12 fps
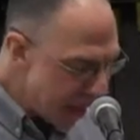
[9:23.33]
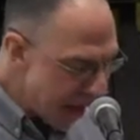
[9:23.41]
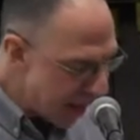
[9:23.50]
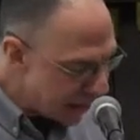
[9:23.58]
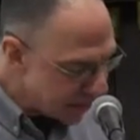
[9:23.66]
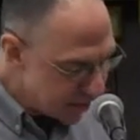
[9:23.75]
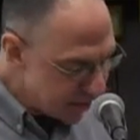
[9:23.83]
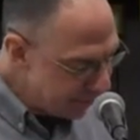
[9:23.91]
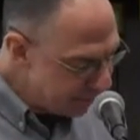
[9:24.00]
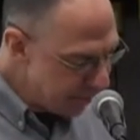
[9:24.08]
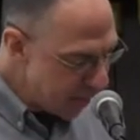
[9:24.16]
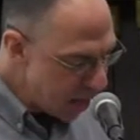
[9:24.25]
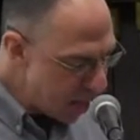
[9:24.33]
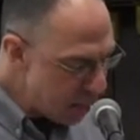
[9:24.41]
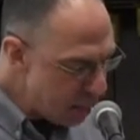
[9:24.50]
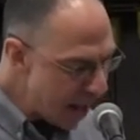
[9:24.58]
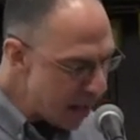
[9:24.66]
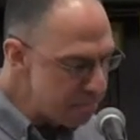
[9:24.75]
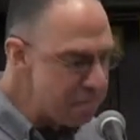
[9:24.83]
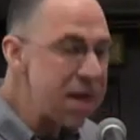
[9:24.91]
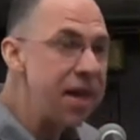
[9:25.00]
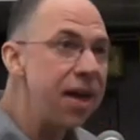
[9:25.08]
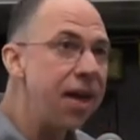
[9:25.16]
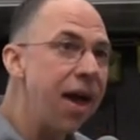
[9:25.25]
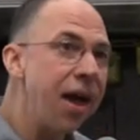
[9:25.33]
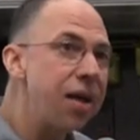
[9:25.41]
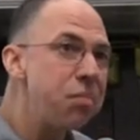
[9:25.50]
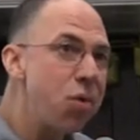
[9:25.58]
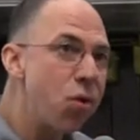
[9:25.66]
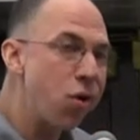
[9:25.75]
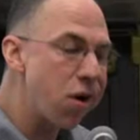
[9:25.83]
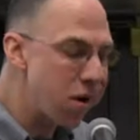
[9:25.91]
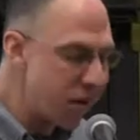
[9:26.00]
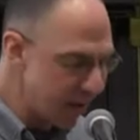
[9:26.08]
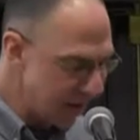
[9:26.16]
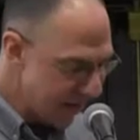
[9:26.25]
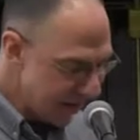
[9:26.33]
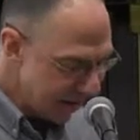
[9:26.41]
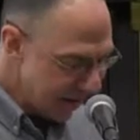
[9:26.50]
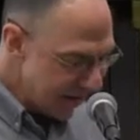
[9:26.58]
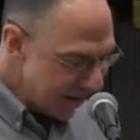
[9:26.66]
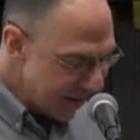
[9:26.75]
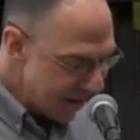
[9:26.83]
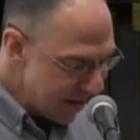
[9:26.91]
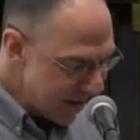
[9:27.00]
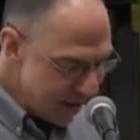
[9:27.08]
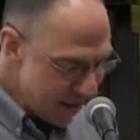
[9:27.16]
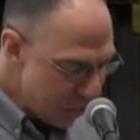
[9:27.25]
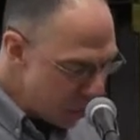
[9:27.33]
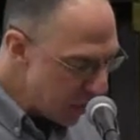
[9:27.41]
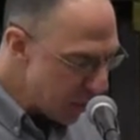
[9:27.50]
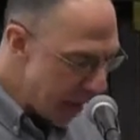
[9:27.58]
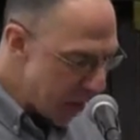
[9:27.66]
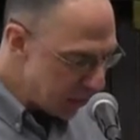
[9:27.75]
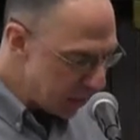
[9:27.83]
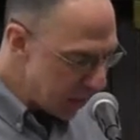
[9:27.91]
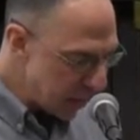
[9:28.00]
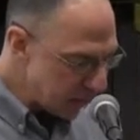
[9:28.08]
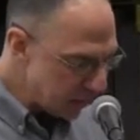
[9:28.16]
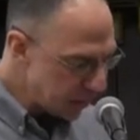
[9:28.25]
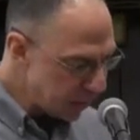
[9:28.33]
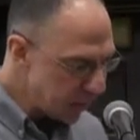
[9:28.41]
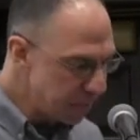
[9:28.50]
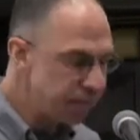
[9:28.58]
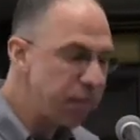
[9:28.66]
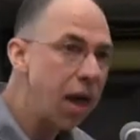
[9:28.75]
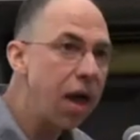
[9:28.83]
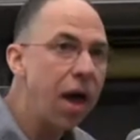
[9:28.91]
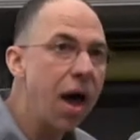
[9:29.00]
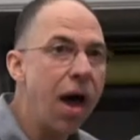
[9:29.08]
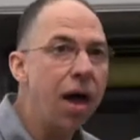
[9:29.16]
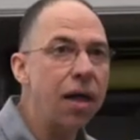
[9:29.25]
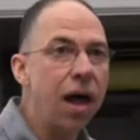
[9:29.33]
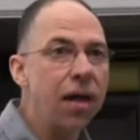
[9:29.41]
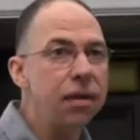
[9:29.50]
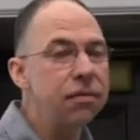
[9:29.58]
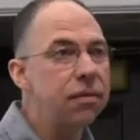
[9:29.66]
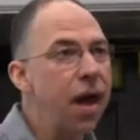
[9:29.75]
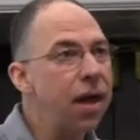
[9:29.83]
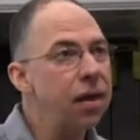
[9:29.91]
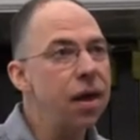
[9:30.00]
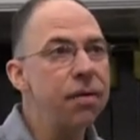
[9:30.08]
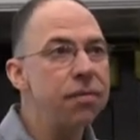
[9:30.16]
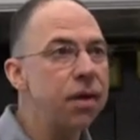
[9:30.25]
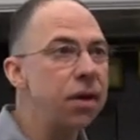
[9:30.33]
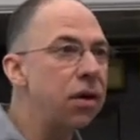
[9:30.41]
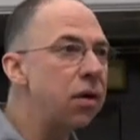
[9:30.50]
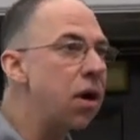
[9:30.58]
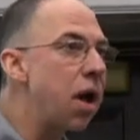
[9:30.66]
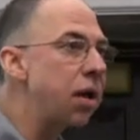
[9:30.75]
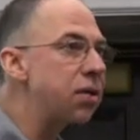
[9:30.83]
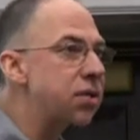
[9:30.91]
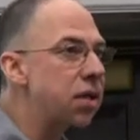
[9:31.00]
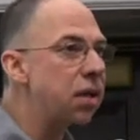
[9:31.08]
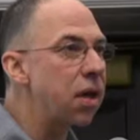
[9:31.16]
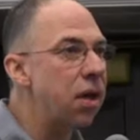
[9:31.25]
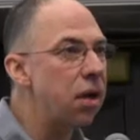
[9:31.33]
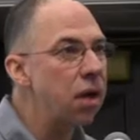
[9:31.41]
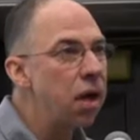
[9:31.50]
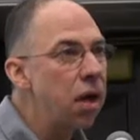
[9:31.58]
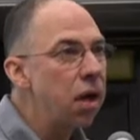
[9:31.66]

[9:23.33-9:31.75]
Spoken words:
that about me anymore without this. I love her honesty there.